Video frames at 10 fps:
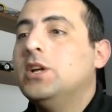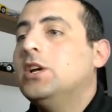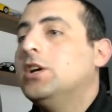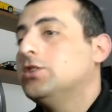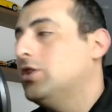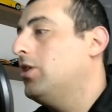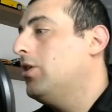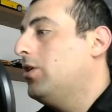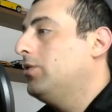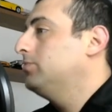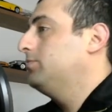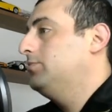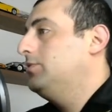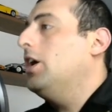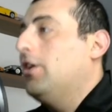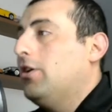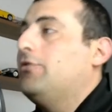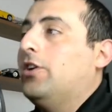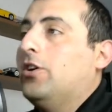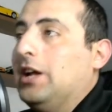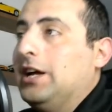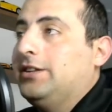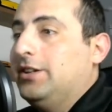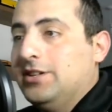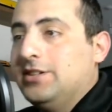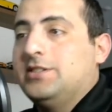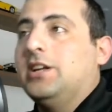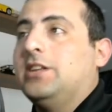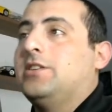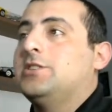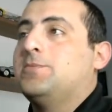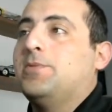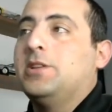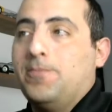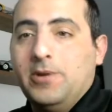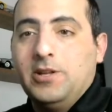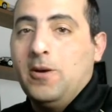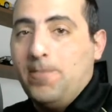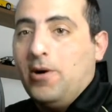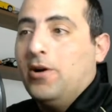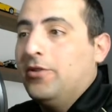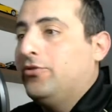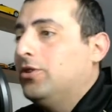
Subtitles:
So yeah, overall I think this set is pretty powerful.